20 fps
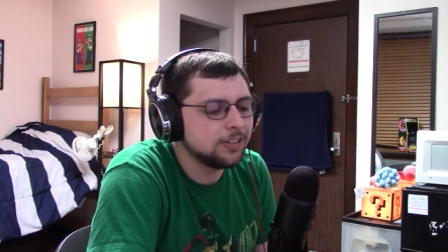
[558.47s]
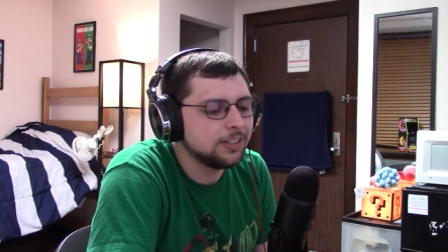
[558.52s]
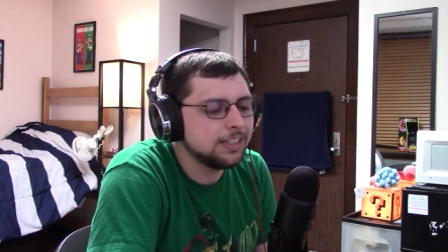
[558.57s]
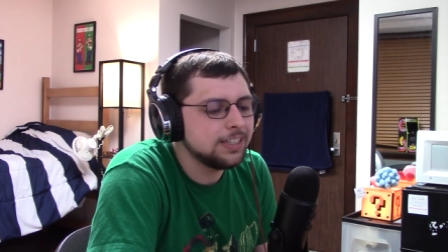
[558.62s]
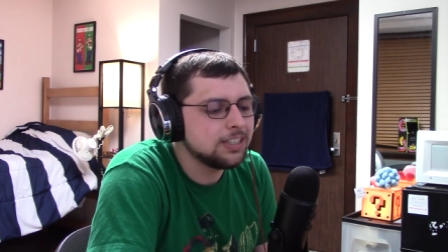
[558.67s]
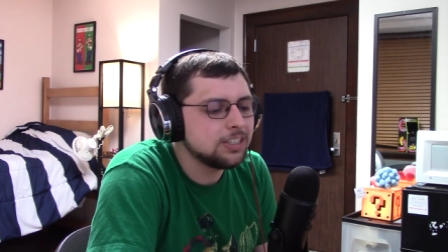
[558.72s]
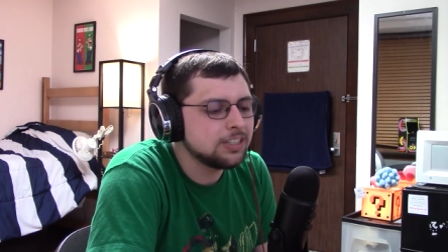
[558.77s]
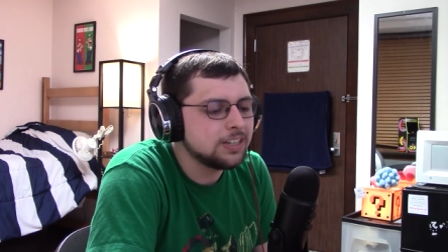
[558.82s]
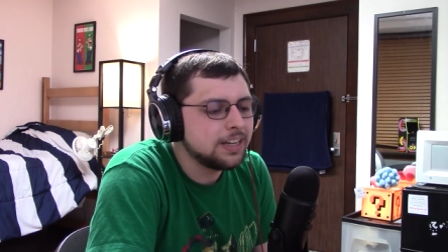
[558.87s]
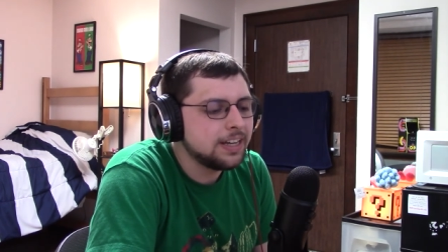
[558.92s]
or at
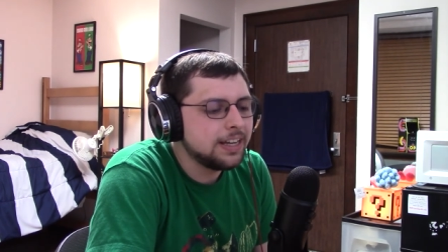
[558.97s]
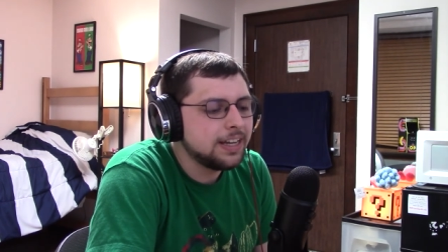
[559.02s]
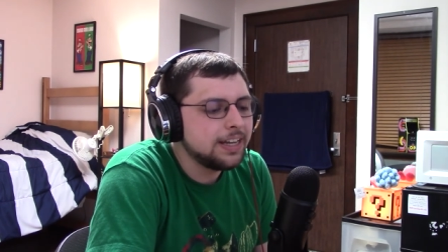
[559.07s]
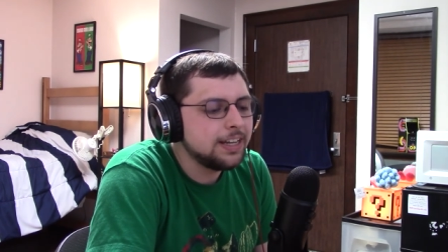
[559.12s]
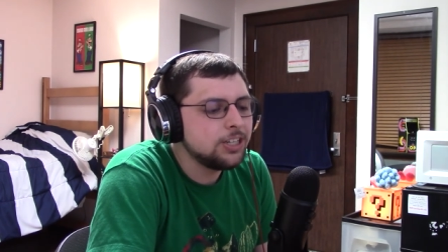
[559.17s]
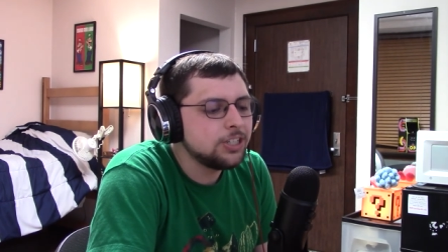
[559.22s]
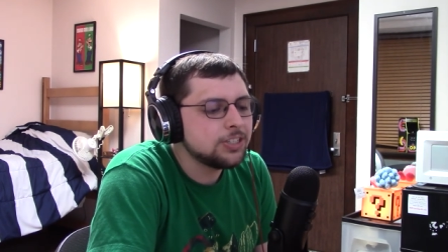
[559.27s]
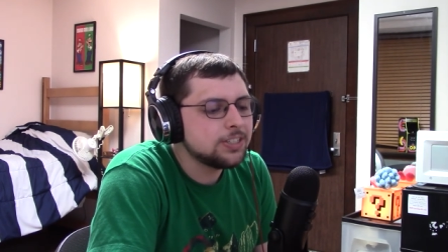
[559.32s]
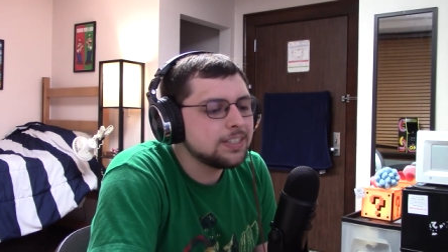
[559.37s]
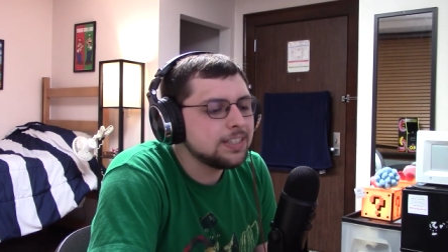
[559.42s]
least
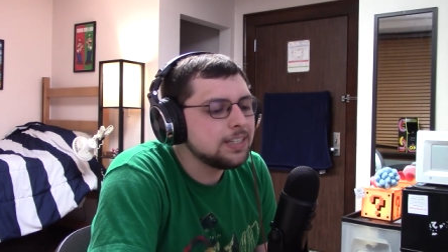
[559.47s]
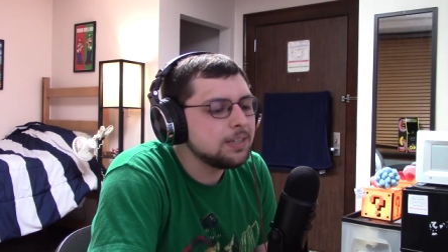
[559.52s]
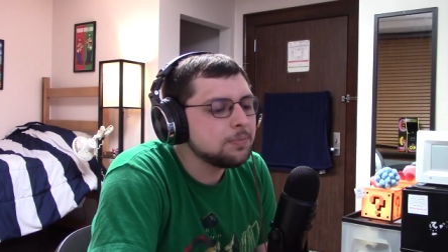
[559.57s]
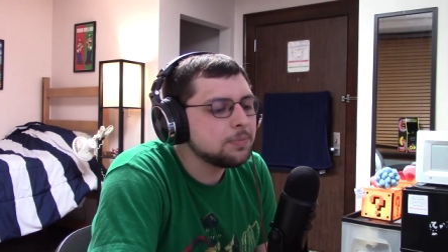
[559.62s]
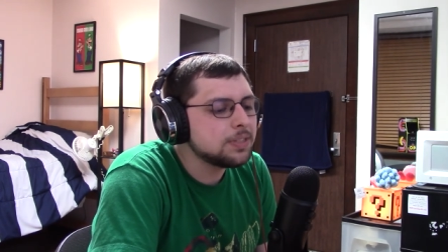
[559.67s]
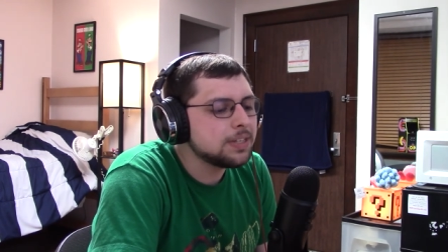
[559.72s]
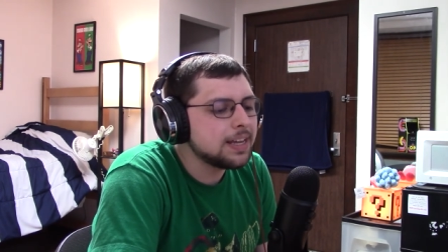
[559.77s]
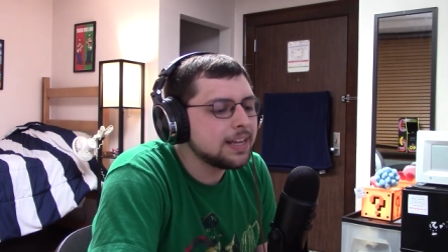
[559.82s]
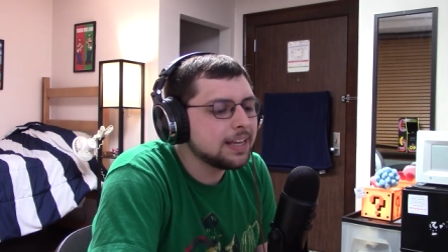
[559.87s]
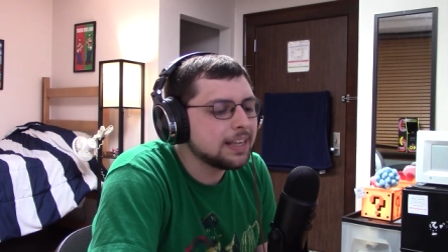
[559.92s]
it just
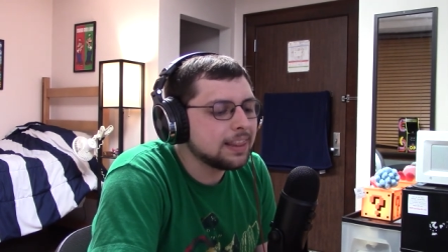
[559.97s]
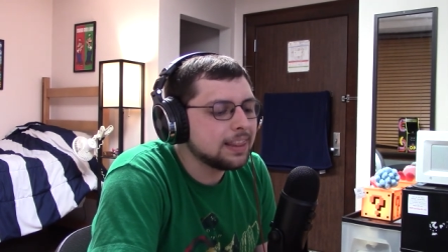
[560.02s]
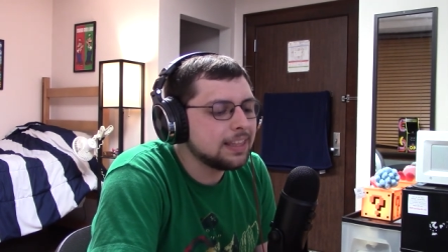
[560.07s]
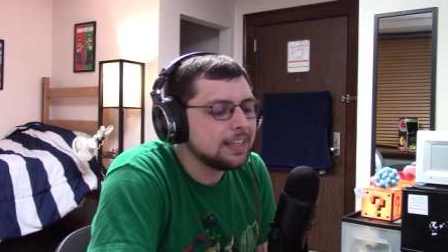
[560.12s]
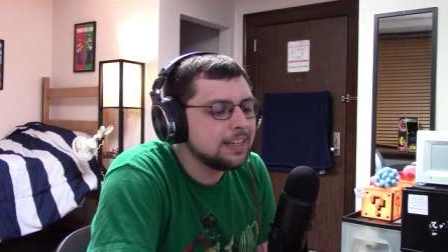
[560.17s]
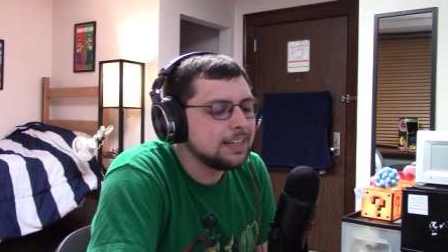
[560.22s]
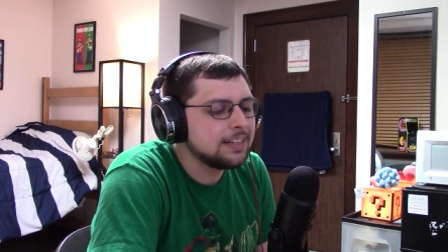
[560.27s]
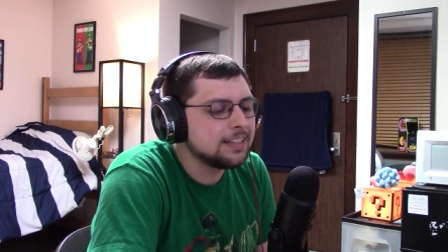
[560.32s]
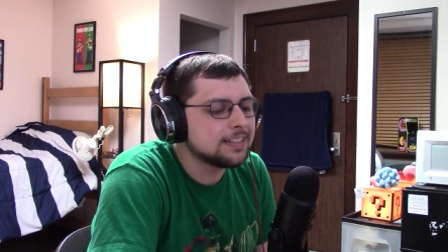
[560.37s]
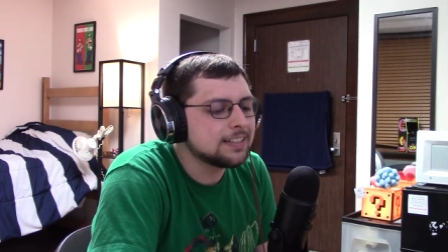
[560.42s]
seems like
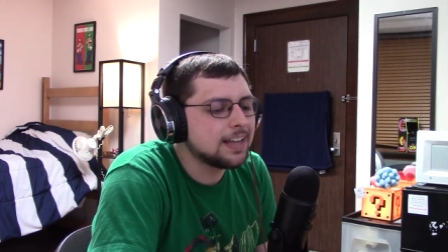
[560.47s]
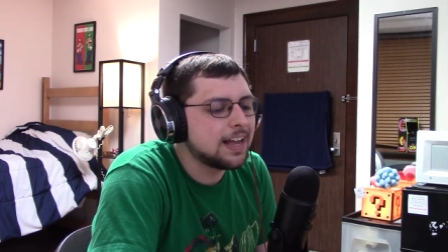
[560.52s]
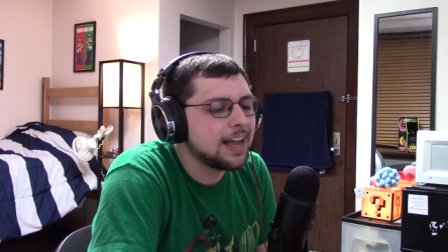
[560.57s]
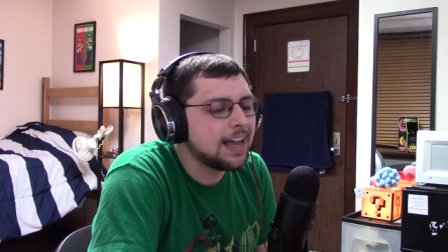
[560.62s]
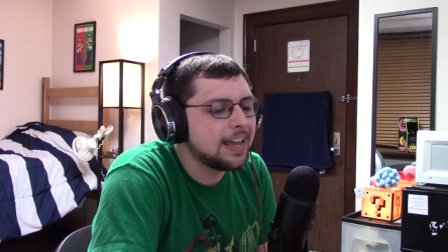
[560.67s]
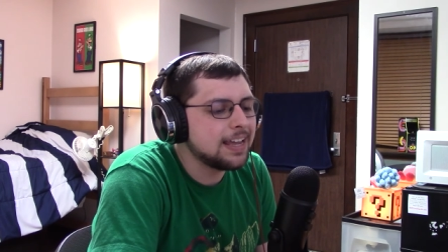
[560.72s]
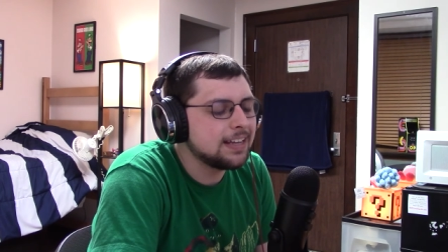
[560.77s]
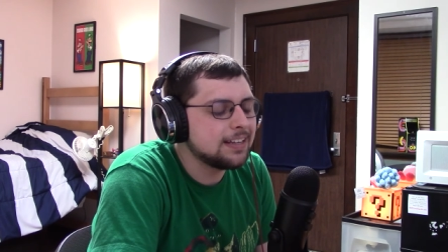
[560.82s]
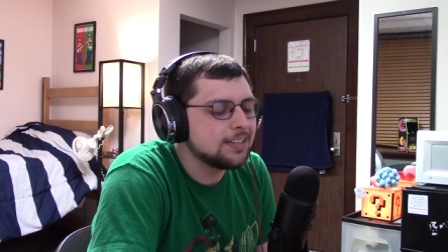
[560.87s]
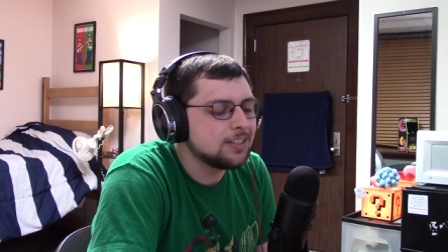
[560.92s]
the
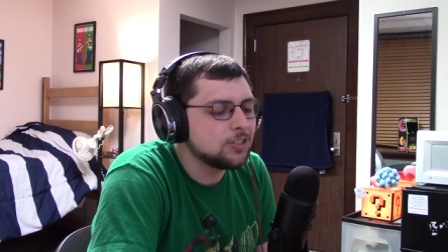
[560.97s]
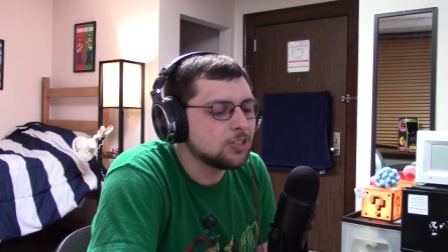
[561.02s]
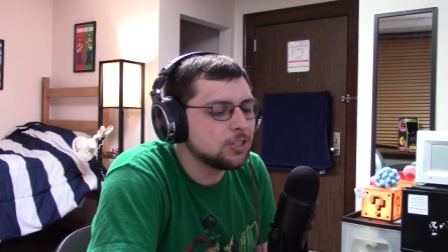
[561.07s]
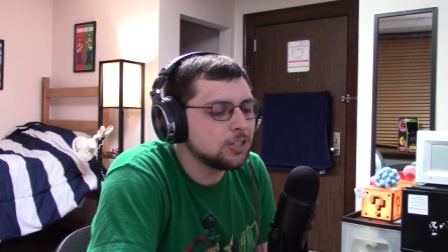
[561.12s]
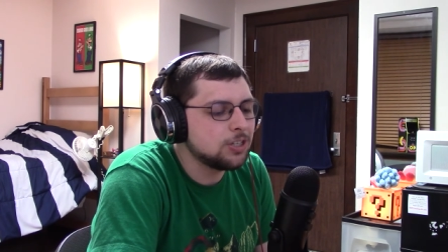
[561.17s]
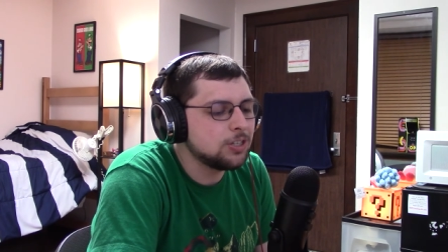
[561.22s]
designs